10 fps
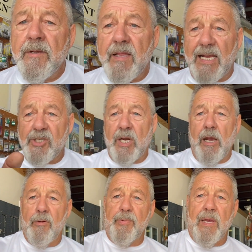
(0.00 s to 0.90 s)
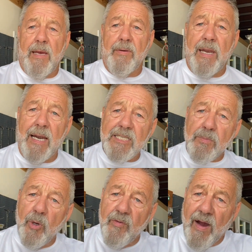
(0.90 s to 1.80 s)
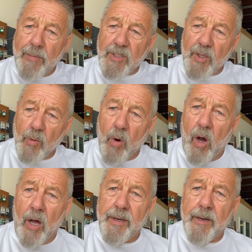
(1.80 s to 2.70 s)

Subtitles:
That should help you out. Now let's move up to the rod.